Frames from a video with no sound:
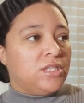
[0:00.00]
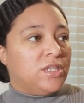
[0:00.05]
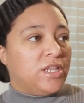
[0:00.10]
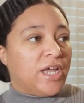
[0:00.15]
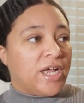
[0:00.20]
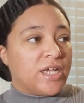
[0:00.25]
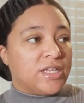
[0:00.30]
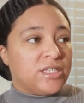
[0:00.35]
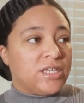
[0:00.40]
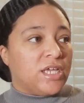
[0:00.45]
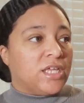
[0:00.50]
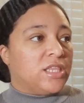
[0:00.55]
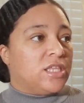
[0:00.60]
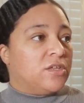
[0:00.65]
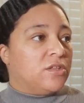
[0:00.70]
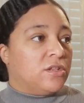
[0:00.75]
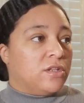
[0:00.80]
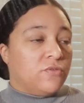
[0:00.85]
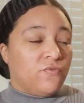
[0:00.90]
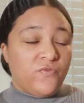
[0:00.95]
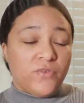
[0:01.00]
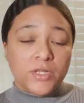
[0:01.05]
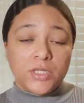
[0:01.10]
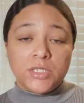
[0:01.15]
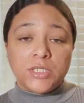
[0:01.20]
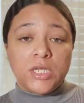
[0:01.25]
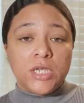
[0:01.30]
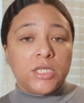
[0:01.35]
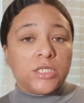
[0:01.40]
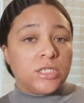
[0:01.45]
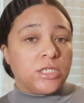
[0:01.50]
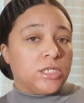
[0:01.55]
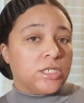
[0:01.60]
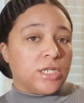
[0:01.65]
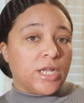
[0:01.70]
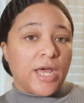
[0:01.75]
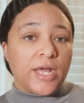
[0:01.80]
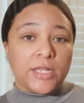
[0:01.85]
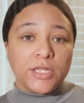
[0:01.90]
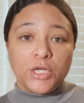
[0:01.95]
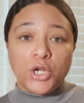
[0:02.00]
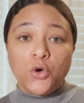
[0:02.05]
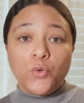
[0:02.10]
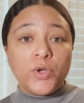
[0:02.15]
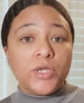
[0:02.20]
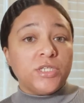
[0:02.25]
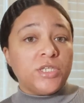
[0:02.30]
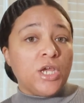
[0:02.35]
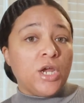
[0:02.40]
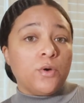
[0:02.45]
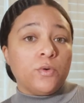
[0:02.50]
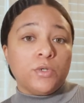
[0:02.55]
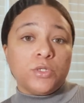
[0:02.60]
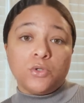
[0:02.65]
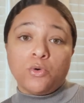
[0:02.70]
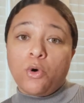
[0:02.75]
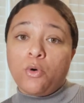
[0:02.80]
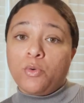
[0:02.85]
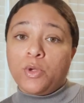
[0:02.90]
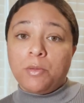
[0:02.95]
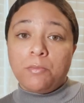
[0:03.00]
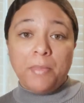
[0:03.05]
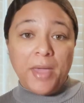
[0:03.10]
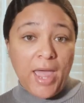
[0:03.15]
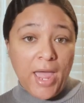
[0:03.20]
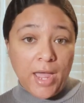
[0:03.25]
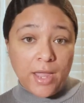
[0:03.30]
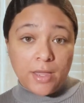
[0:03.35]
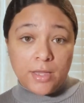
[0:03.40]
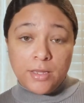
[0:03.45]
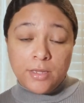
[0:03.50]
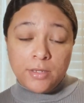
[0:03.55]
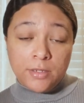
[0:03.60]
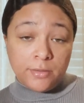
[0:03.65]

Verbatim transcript: like I said, the Philistines and Delilah know his hair is growing back.